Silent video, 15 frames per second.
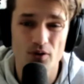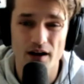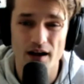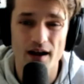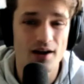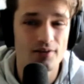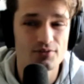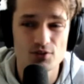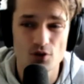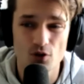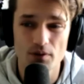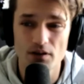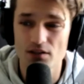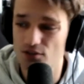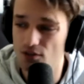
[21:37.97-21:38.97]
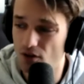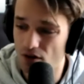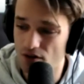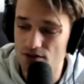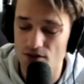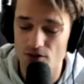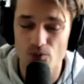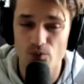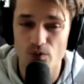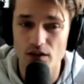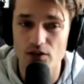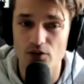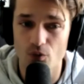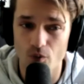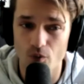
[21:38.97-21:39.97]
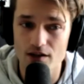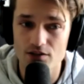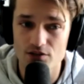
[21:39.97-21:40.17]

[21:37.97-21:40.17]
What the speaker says: and I have so many songs that are really great